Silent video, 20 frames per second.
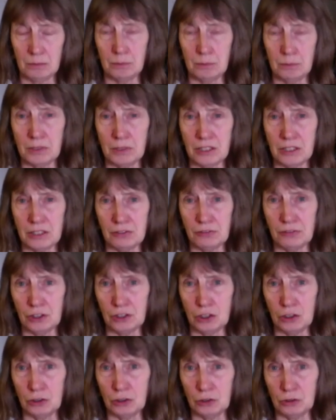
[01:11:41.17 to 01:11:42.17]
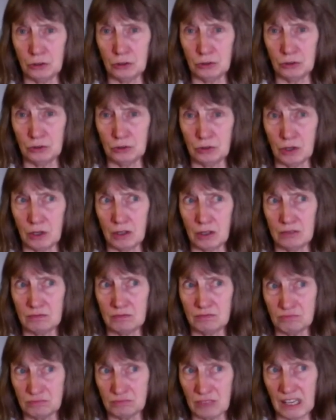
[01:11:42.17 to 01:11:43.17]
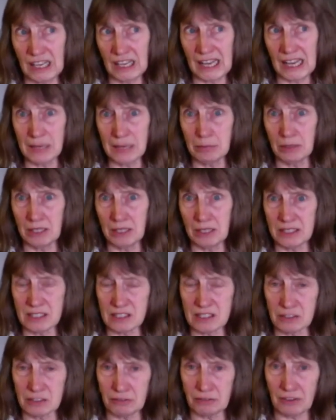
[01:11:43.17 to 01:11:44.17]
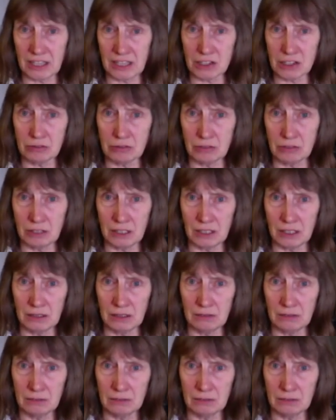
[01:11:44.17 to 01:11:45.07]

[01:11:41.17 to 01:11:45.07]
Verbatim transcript: But if you label it as a factory